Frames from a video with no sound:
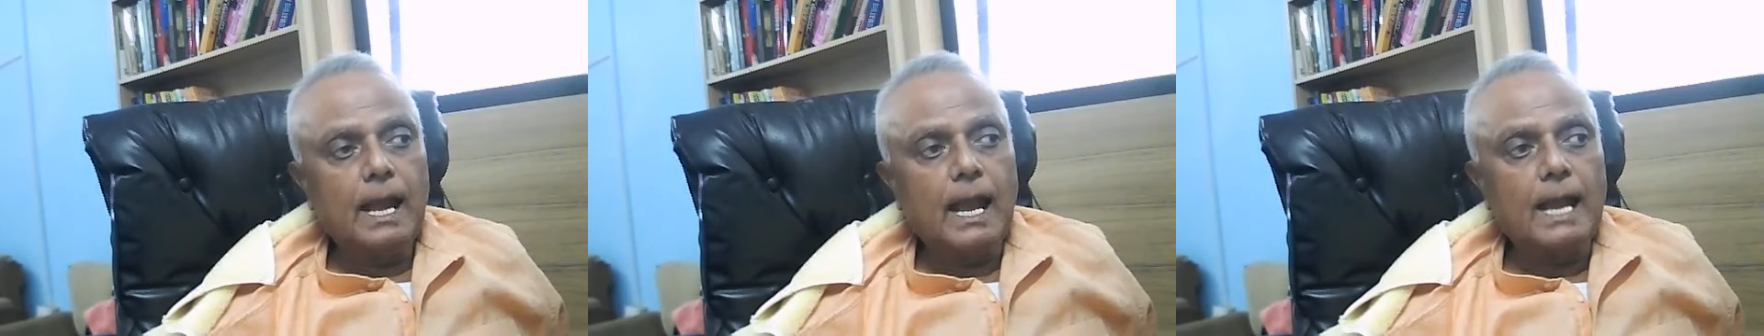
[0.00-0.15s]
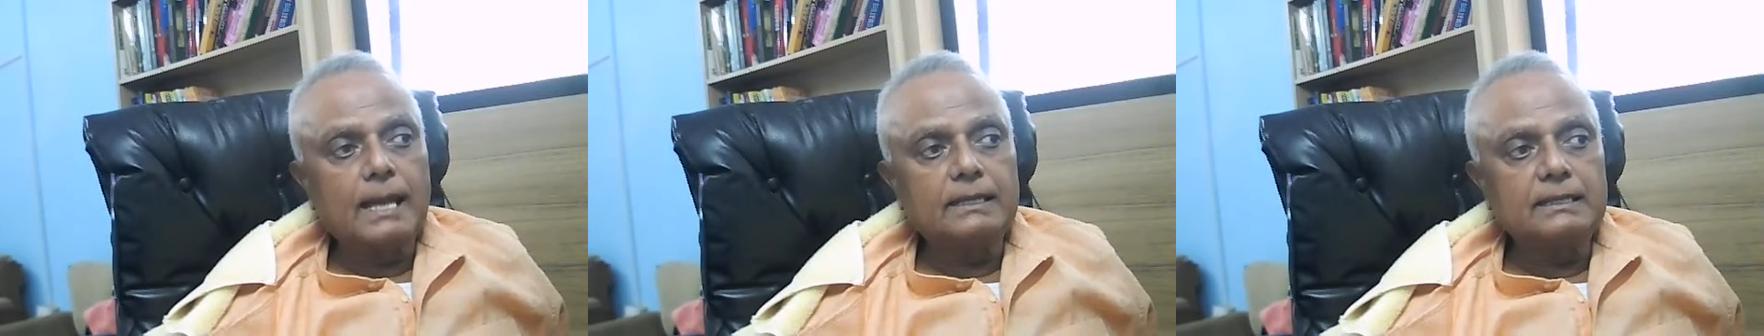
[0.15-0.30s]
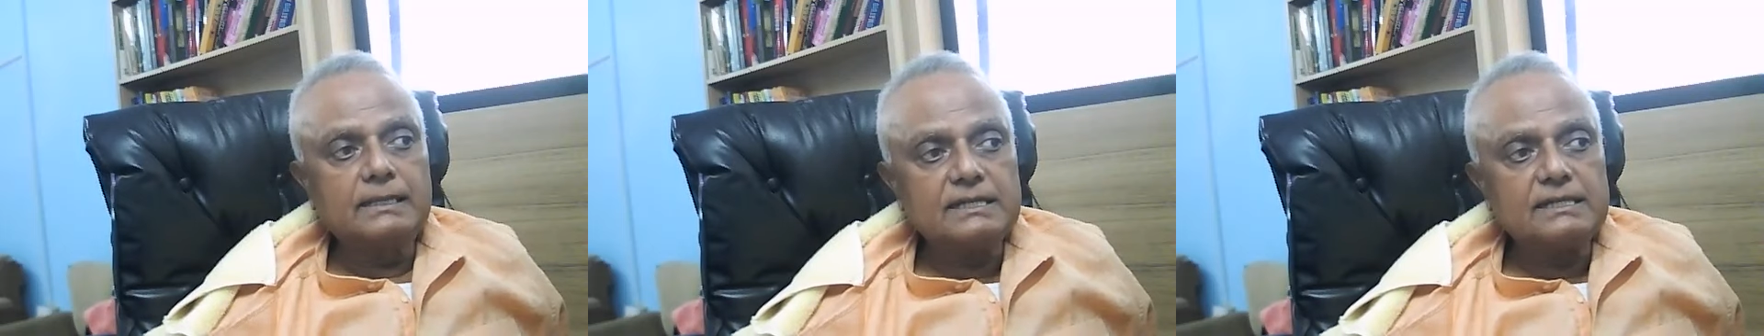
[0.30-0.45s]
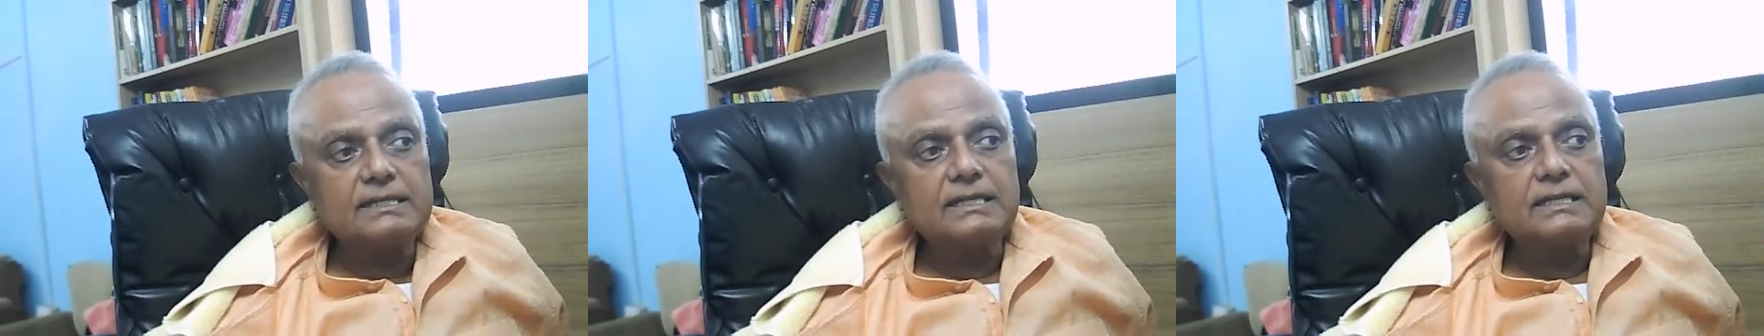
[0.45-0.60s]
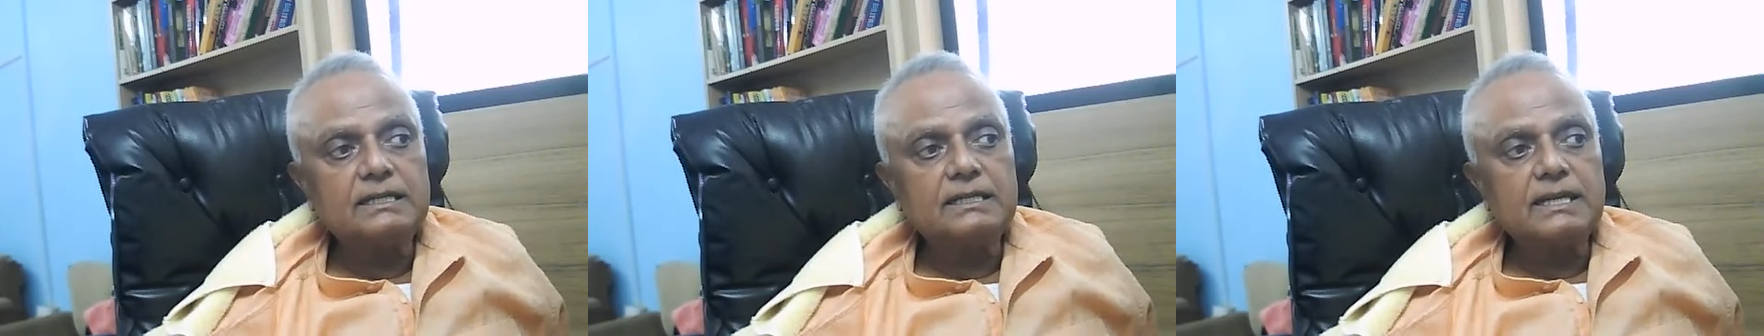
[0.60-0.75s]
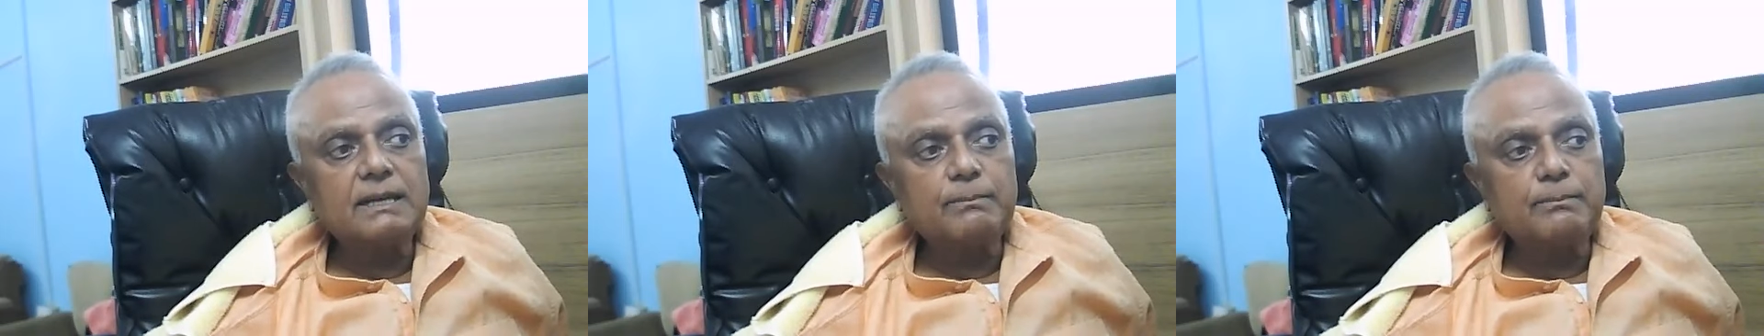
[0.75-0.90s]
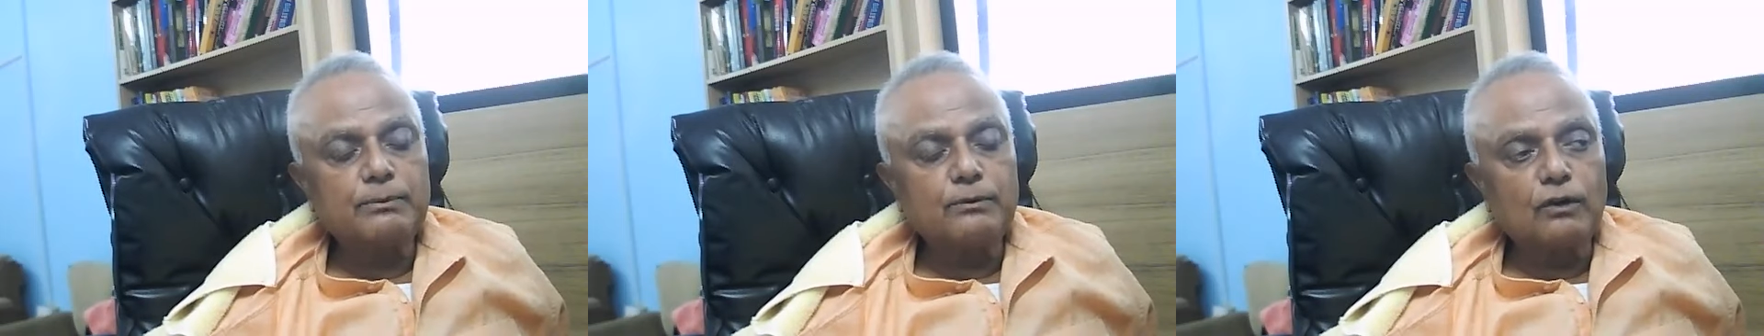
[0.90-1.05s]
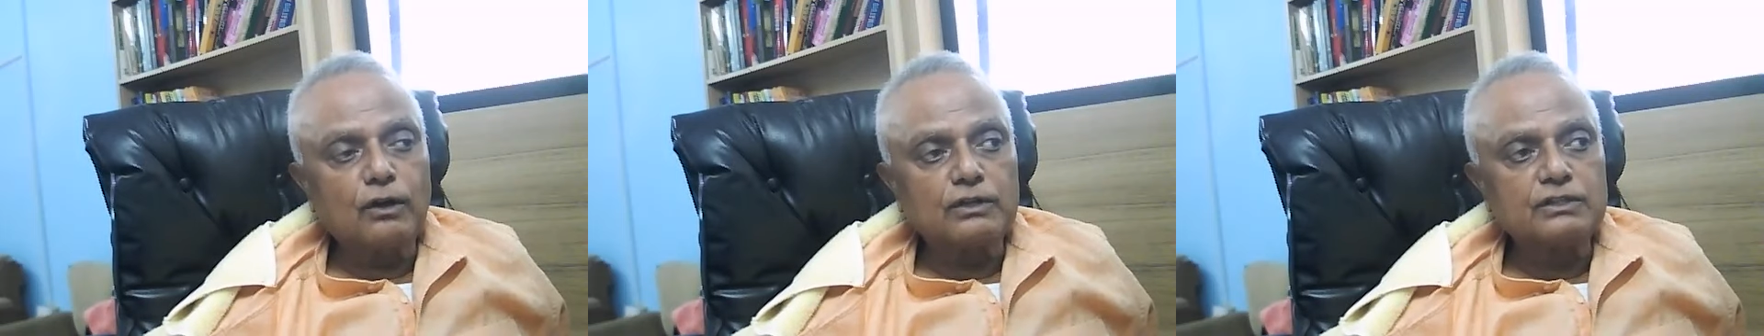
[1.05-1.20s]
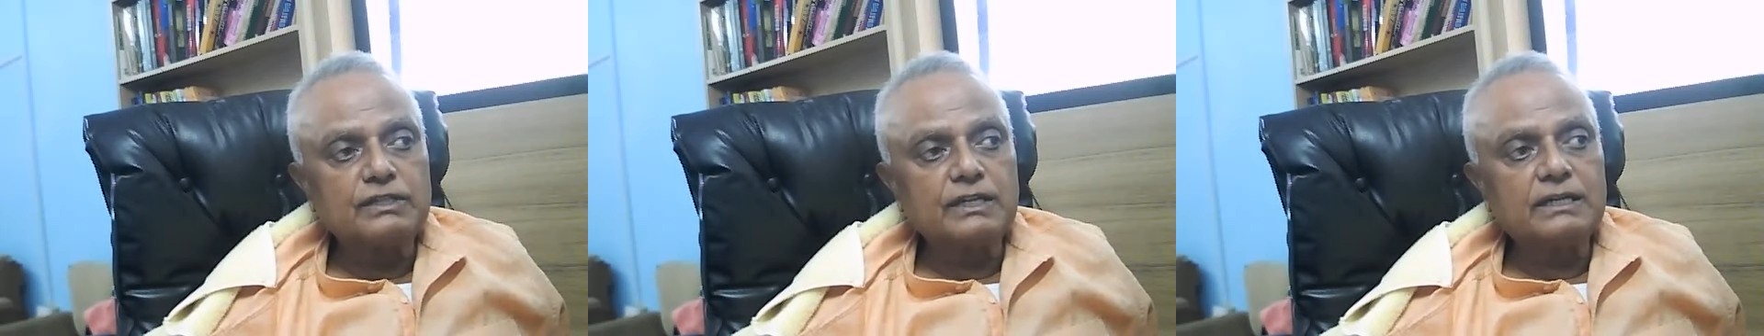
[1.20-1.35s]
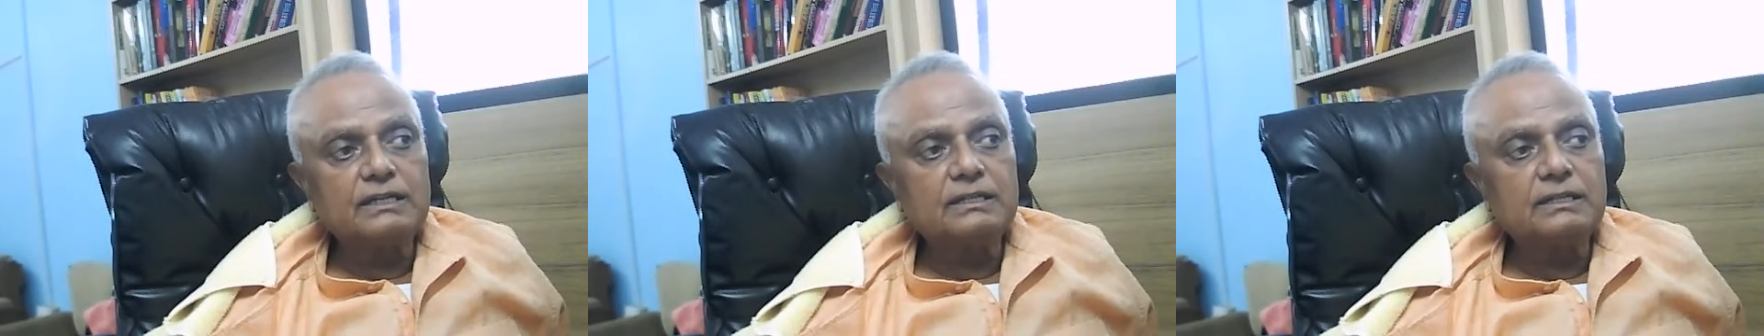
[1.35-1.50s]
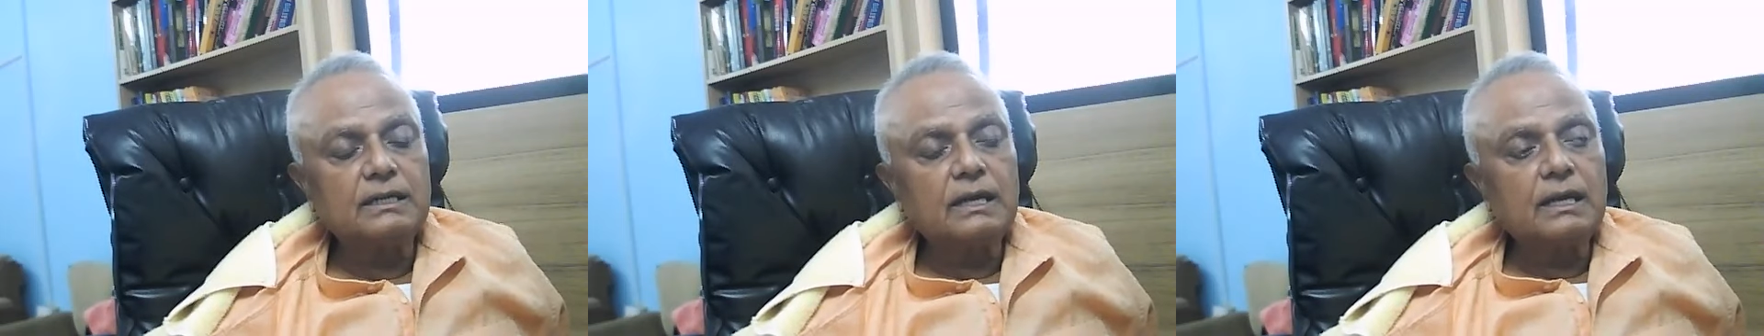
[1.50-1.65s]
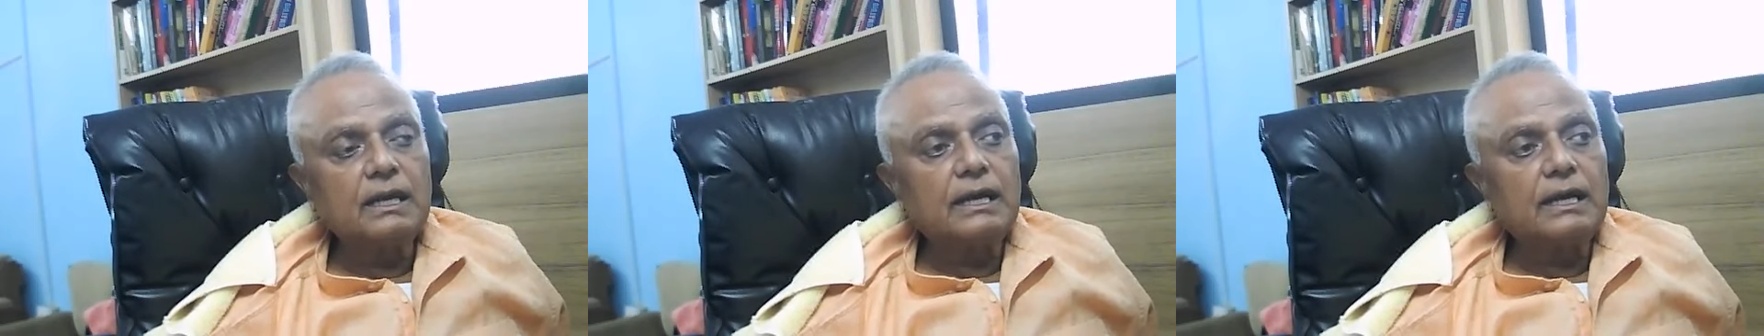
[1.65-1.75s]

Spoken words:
And this is a process